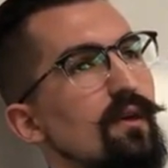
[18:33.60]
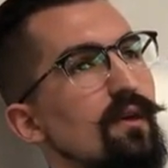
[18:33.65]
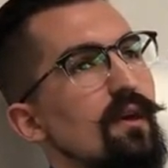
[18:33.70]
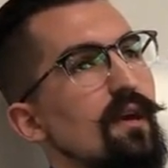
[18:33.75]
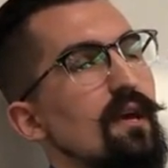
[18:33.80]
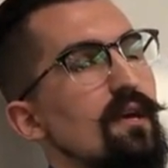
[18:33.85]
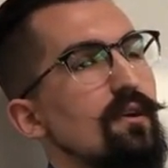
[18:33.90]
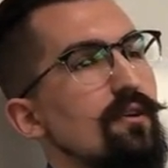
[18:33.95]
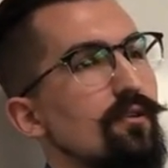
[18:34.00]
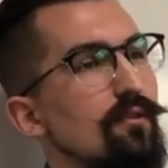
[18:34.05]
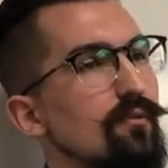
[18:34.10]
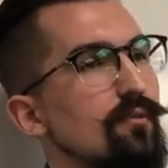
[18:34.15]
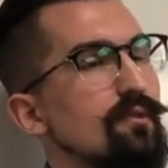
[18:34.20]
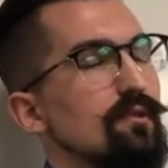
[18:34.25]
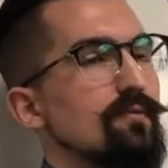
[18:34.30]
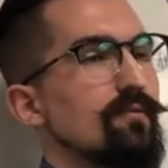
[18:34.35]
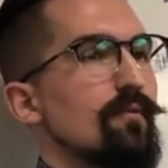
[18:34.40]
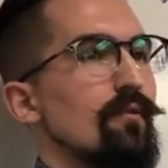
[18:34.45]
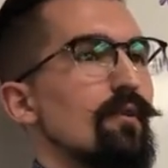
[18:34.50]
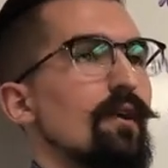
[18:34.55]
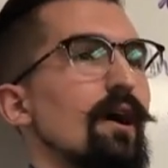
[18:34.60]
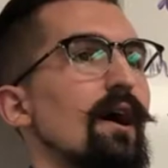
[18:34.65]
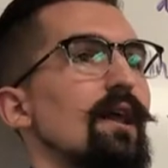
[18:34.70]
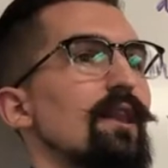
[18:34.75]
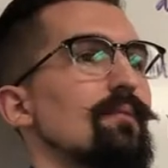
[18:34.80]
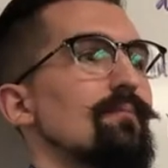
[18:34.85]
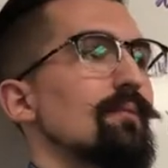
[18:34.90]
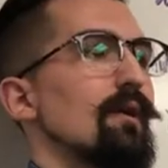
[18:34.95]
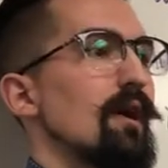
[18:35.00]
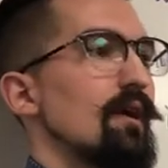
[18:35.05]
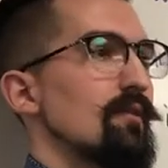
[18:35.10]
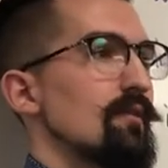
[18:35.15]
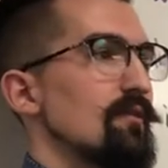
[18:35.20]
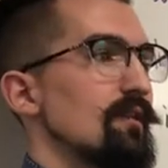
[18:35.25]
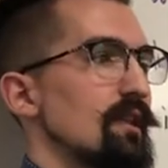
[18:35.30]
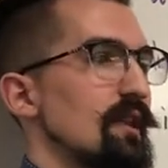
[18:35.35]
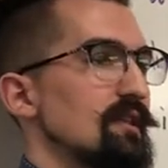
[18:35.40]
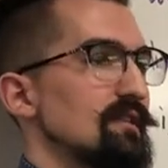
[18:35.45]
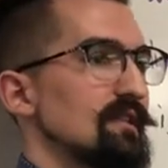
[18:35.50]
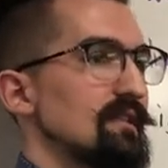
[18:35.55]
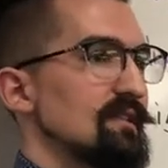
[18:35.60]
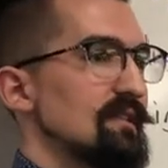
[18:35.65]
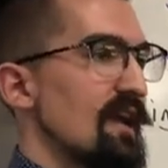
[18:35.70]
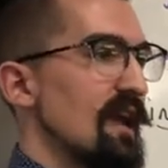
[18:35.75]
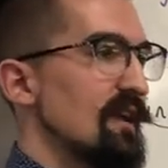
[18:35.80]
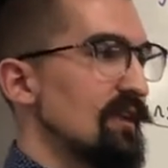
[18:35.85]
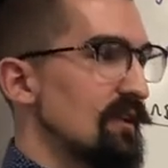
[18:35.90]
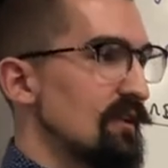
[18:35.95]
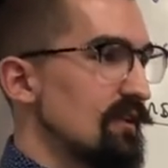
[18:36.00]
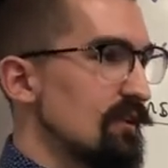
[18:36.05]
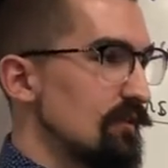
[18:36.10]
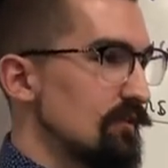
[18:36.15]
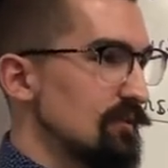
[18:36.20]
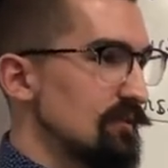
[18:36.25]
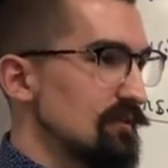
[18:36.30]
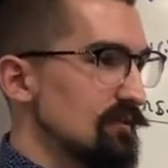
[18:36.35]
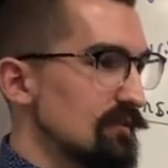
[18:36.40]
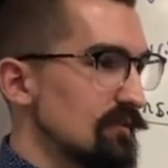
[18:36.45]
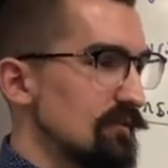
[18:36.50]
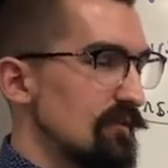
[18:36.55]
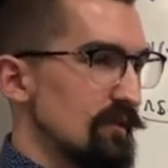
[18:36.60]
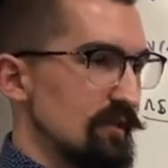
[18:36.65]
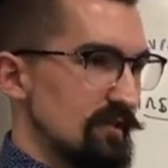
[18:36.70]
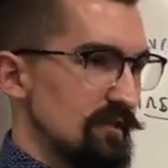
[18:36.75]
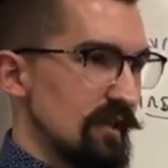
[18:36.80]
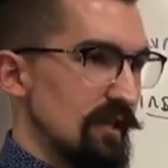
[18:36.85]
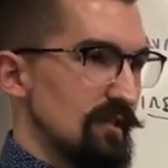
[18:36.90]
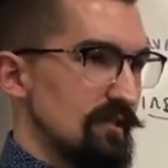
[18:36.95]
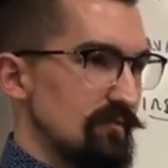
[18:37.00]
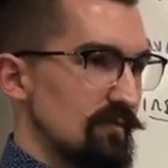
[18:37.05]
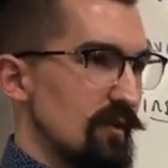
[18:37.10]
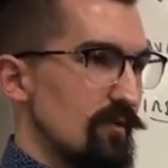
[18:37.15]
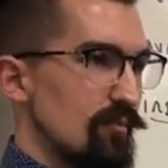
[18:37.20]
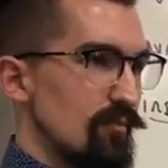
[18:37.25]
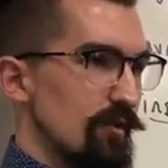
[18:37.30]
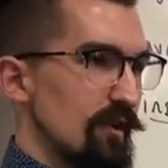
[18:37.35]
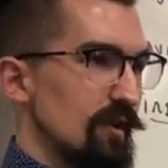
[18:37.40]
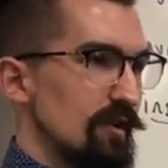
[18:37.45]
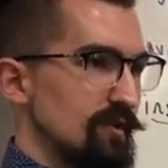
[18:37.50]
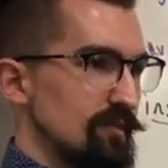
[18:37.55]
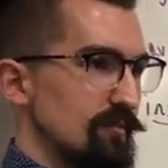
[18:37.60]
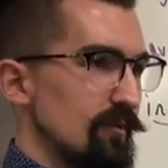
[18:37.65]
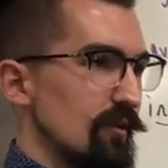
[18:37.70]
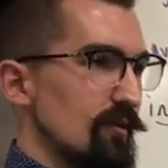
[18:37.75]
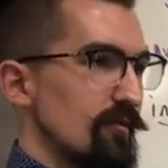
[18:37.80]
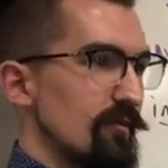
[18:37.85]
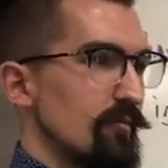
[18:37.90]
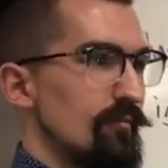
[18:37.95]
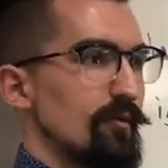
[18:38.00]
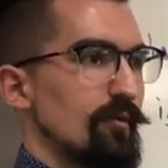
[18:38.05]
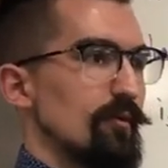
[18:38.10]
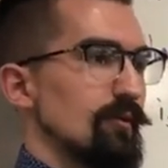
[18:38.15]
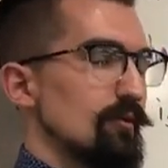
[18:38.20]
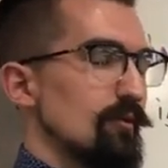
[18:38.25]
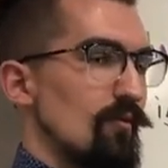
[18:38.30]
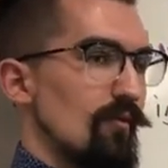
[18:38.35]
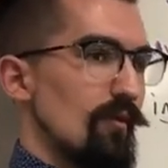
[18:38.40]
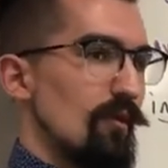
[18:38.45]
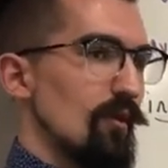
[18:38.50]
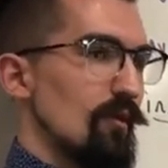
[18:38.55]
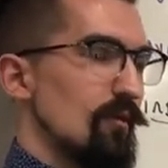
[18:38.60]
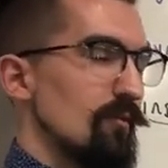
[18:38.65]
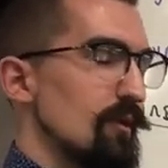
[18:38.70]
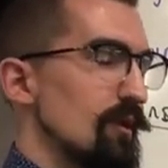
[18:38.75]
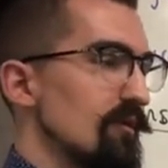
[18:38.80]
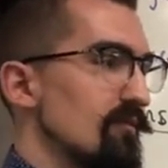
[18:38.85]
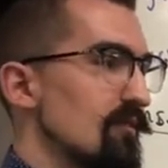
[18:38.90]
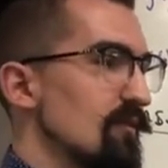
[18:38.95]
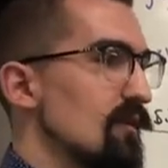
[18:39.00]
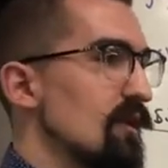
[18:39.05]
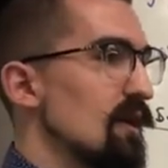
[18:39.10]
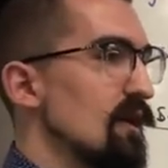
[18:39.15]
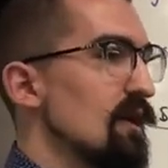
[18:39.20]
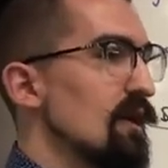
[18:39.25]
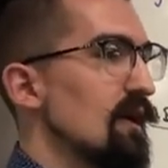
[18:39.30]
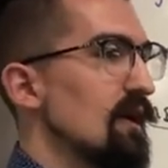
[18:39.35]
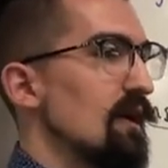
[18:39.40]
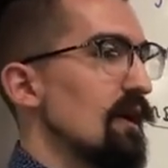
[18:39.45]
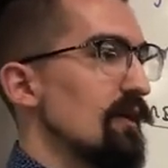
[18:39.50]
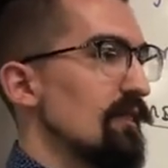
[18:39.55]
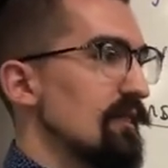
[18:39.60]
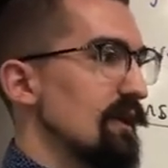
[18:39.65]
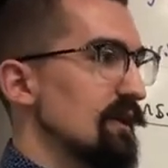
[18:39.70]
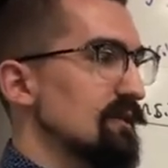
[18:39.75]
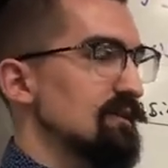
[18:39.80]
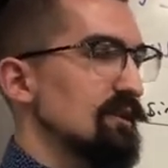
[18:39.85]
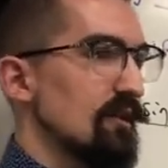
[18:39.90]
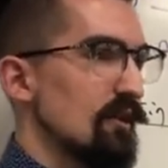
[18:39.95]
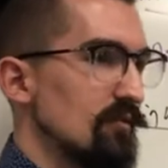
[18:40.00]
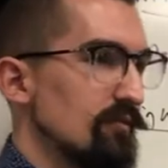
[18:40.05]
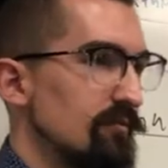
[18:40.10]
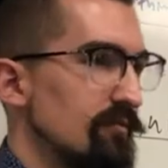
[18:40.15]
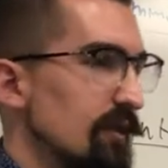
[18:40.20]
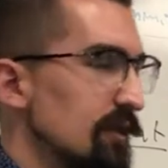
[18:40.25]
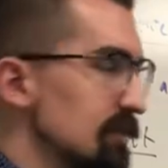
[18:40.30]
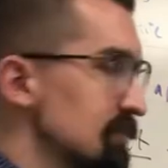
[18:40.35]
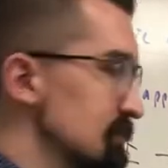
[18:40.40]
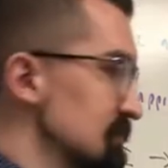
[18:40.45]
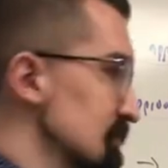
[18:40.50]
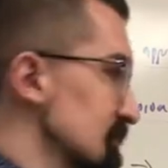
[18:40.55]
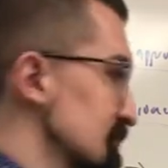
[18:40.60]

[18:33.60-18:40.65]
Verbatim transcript: a use for an item other than its intended use, in this case it'd be a brick, it's part of a building or a wall or whatever, uh, that's called functional